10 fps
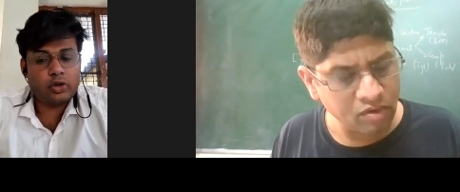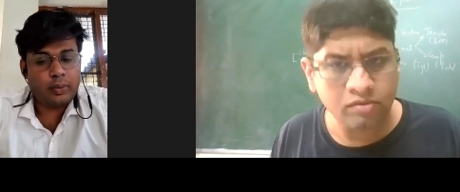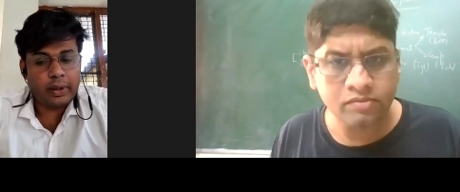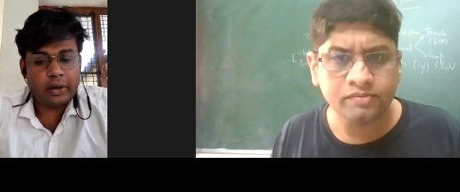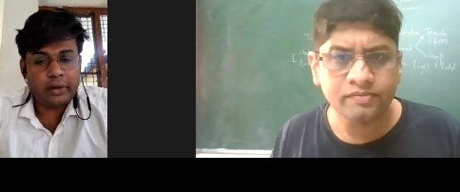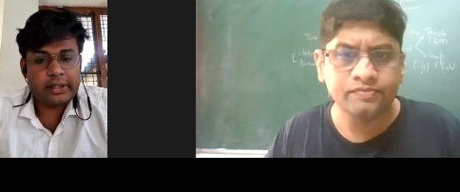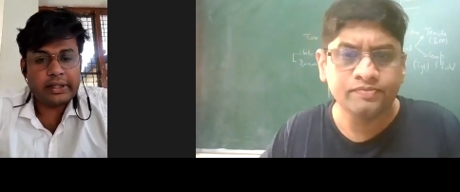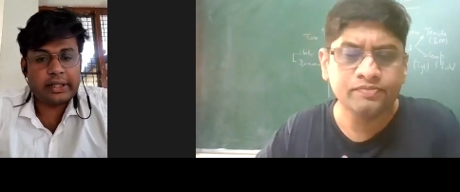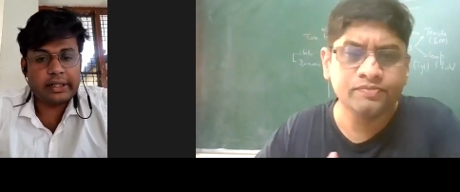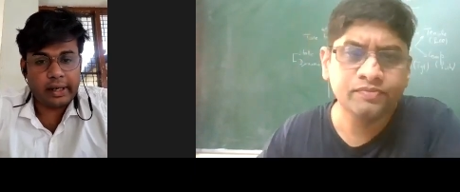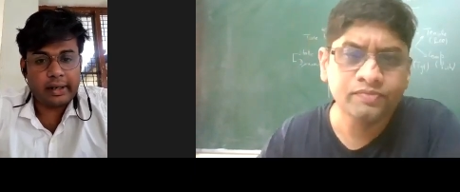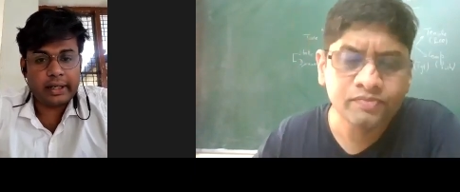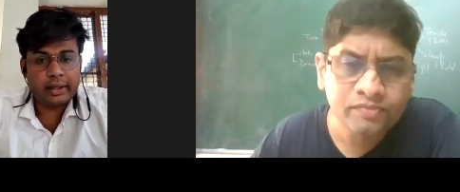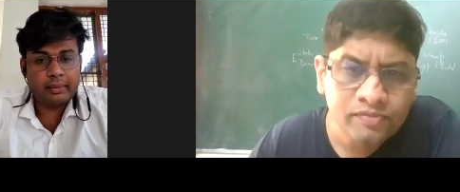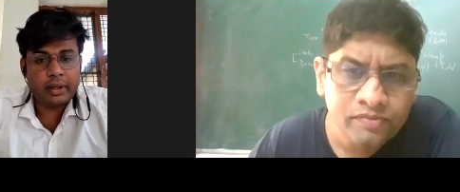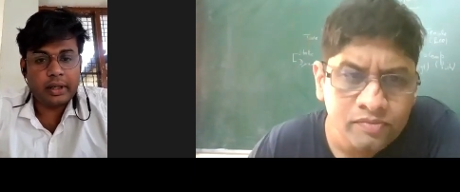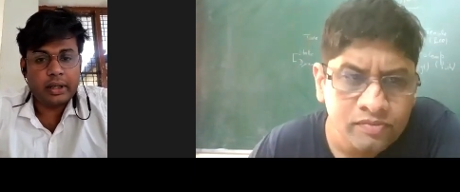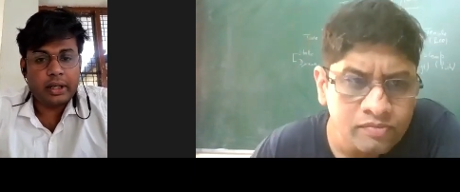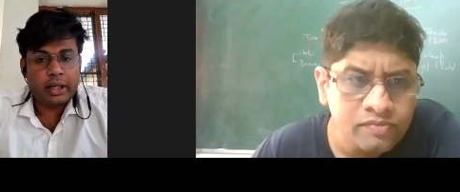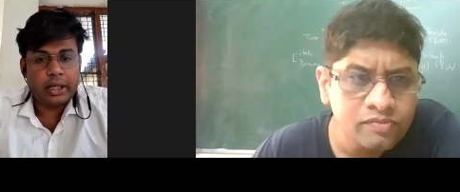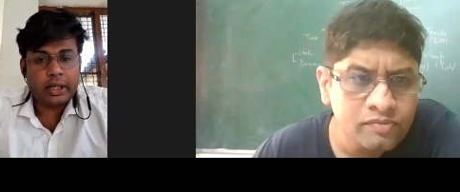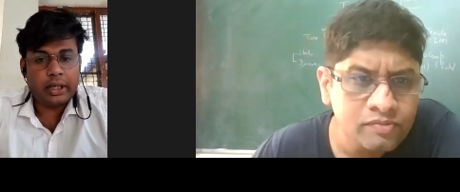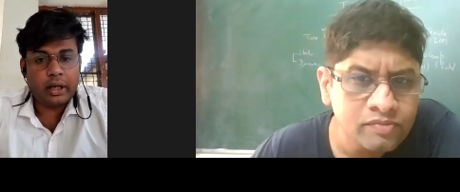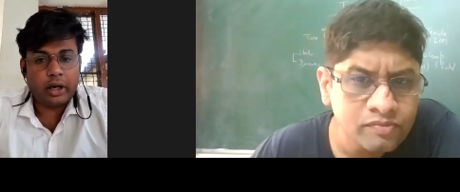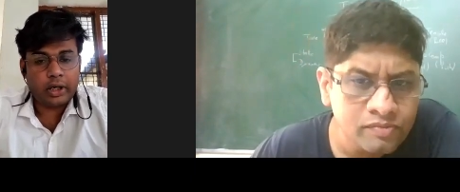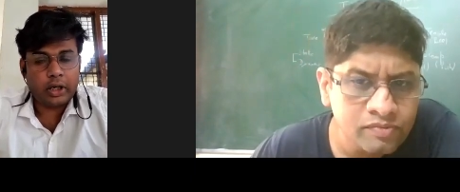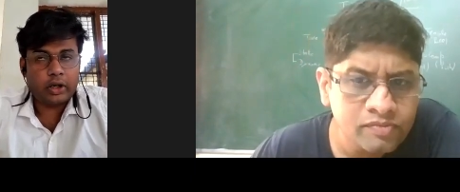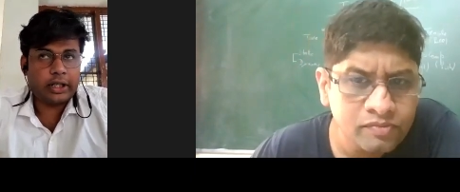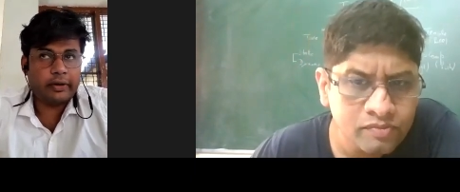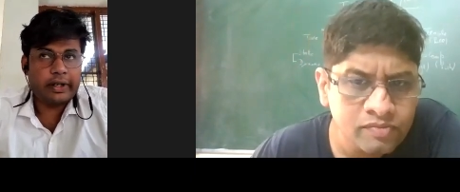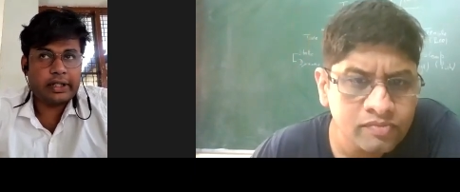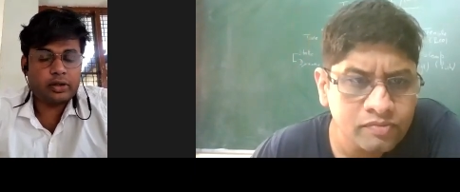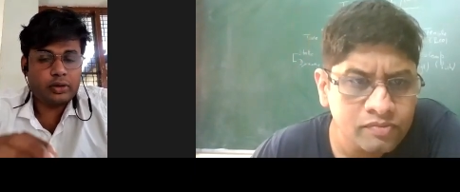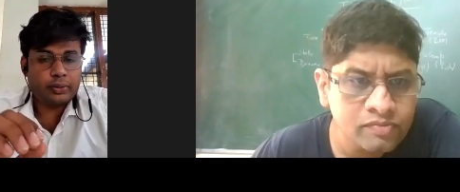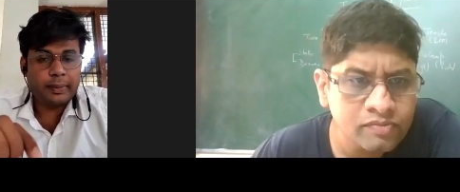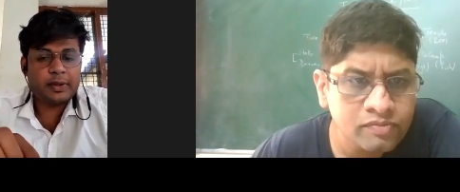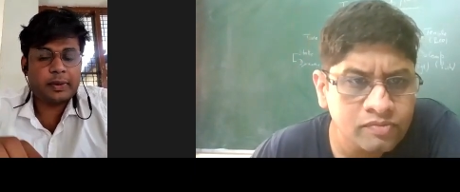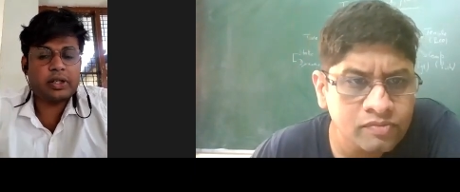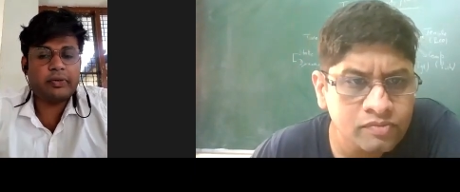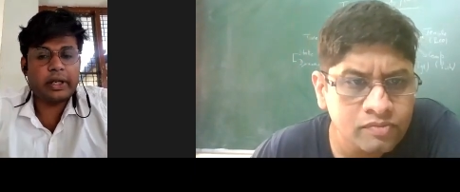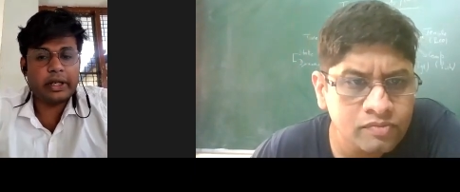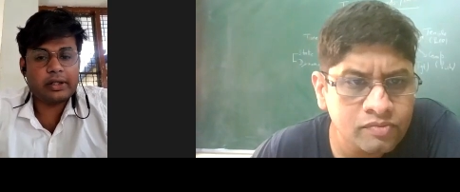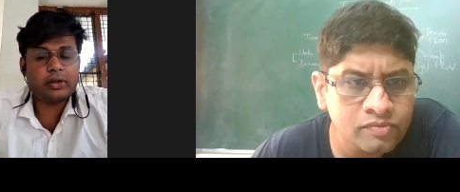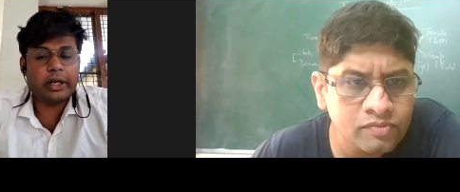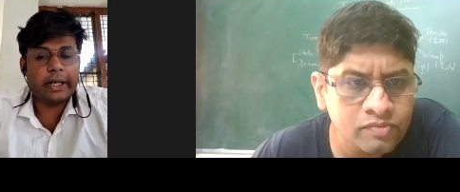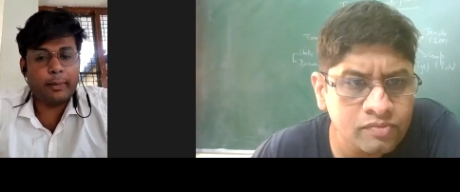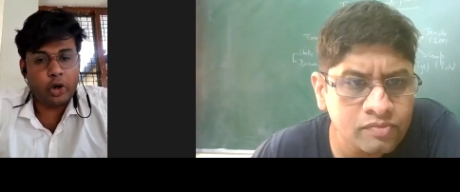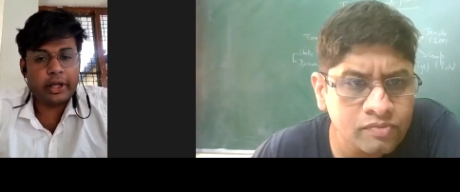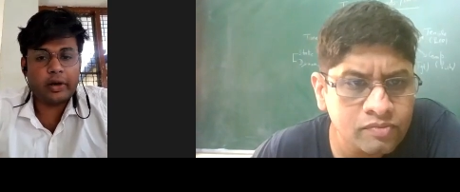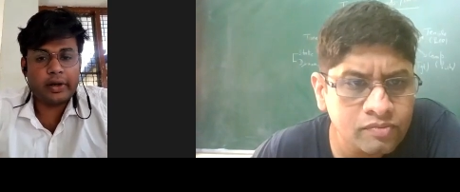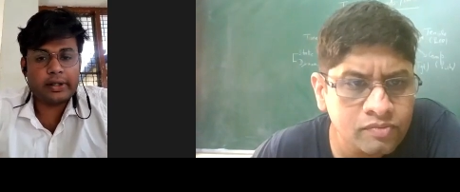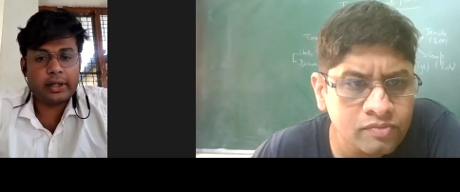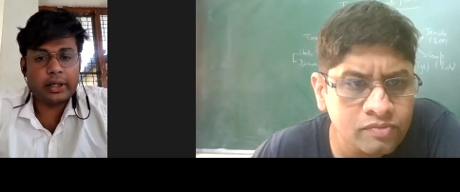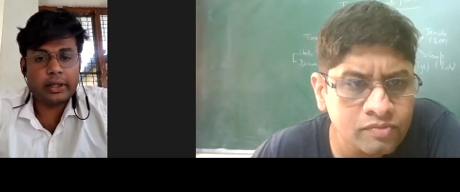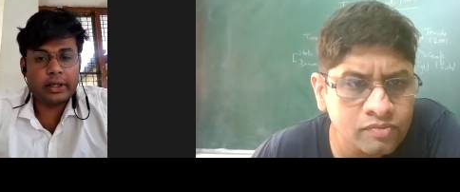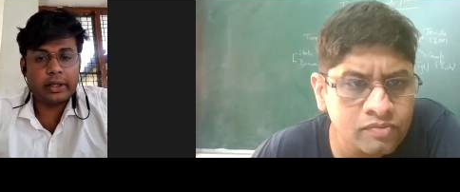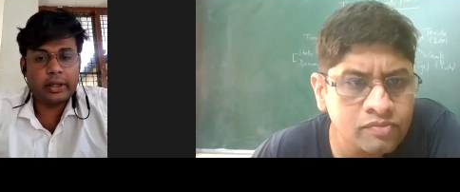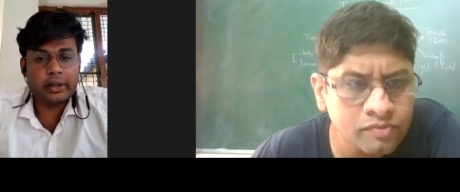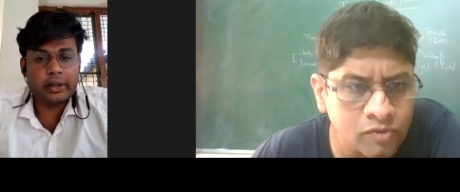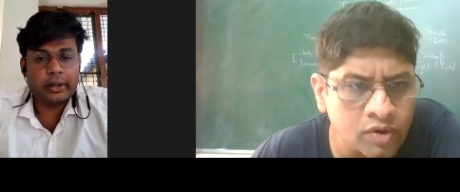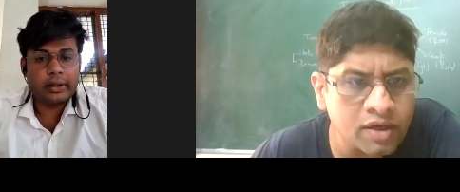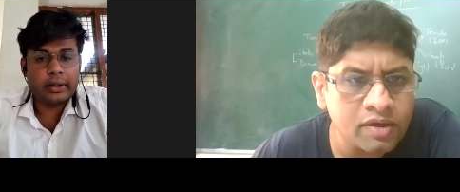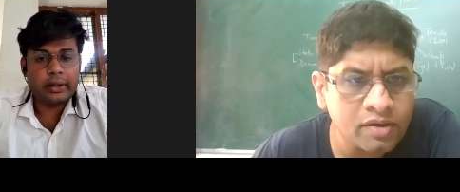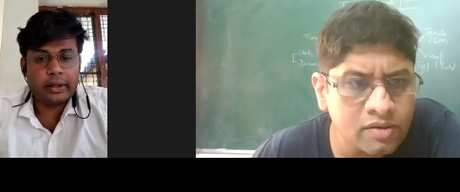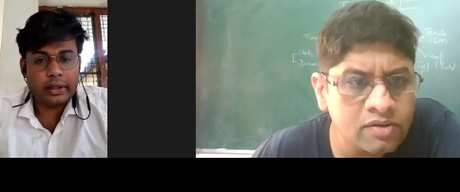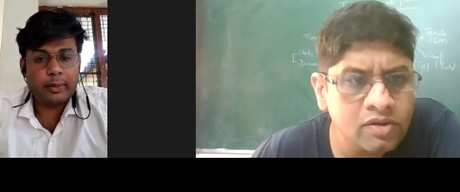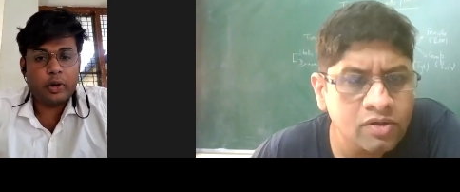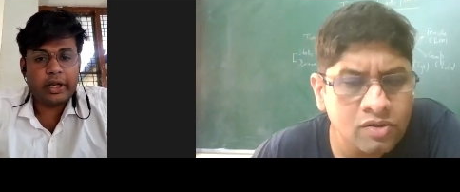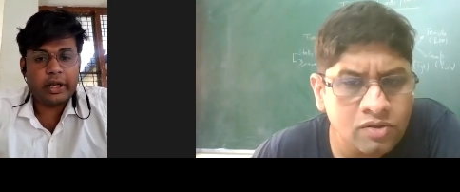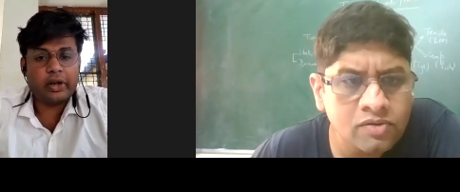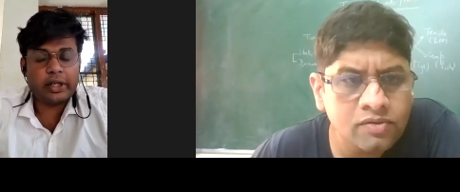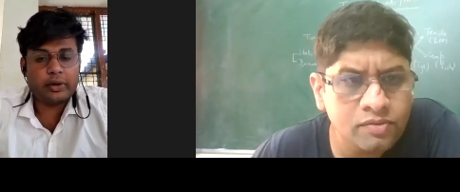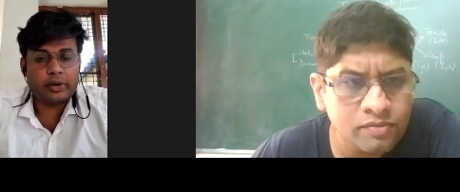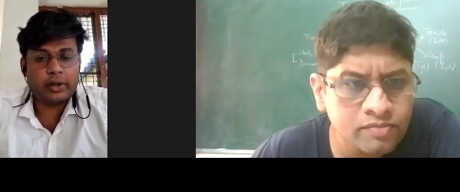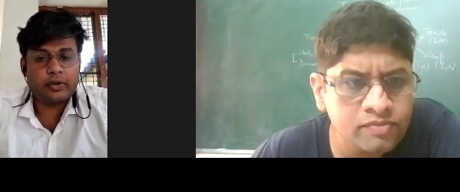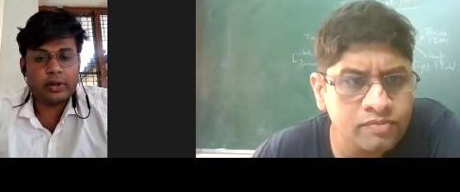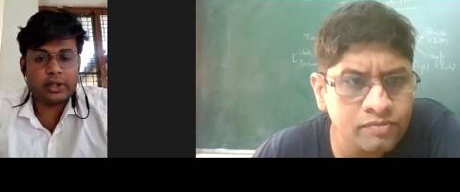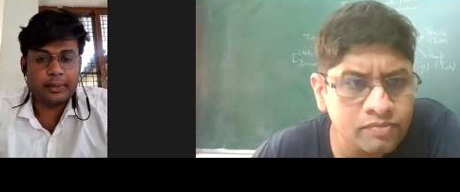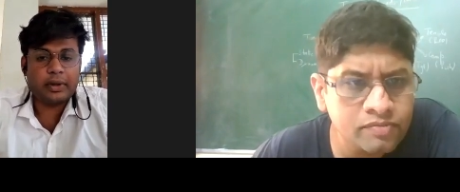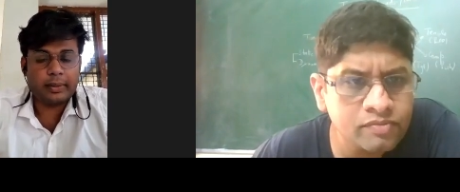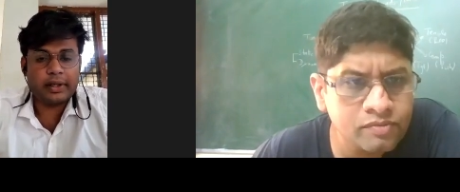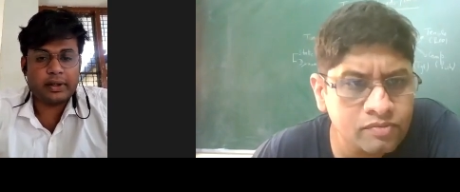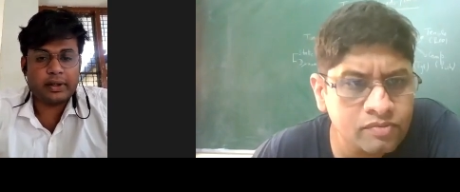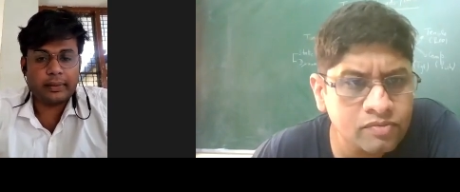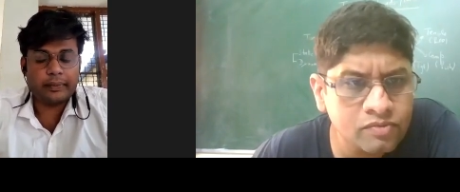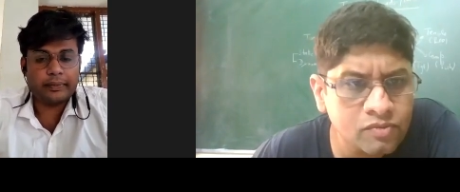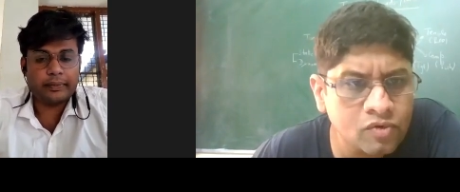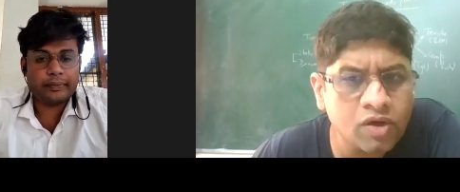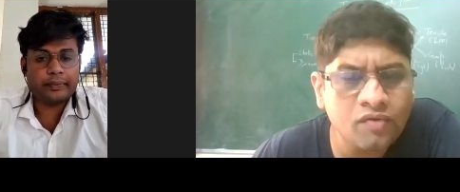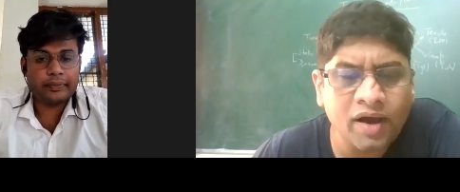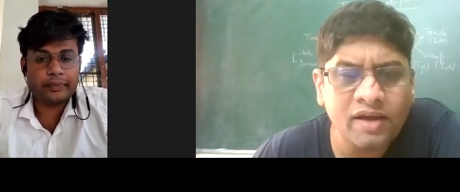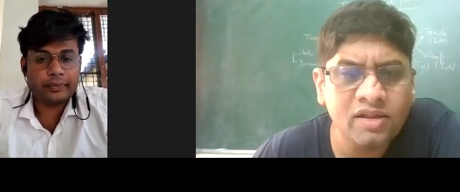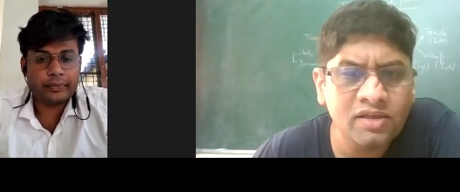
Speaker 1: super alloys. It's a general term. Uh, or otherwise, to be specific, it is called nimonic alloys, sir.
Speaker 2: Okay.
Speaker 1: Nimonic alloys are used for steam turbines.
Speaker 2: Okay. Why